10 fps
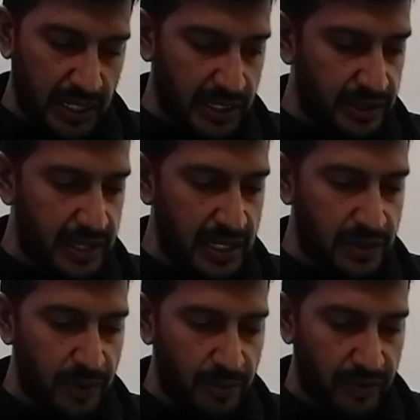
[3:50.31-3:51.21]
next,
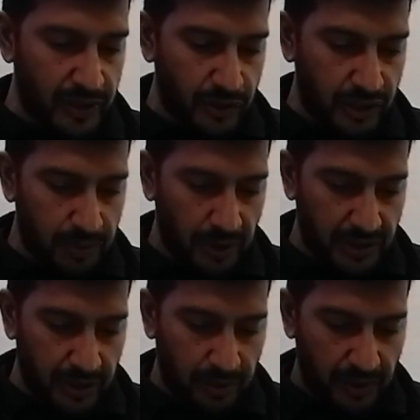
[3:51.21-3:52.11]
next, we are moving to
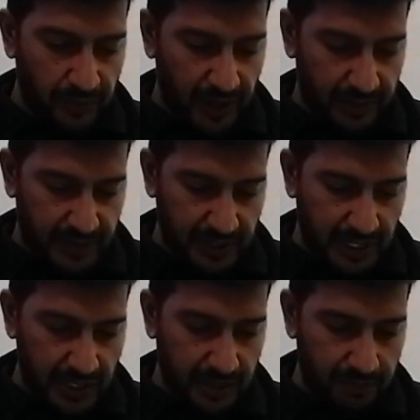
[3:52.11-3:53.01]
3.3.5
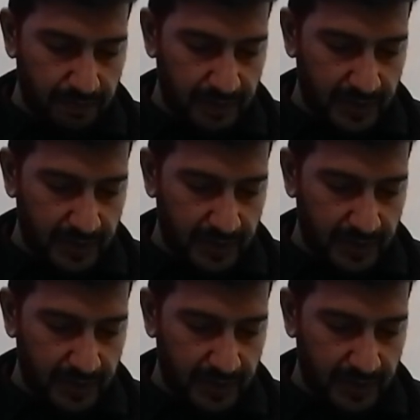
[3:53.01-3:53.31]
titanium.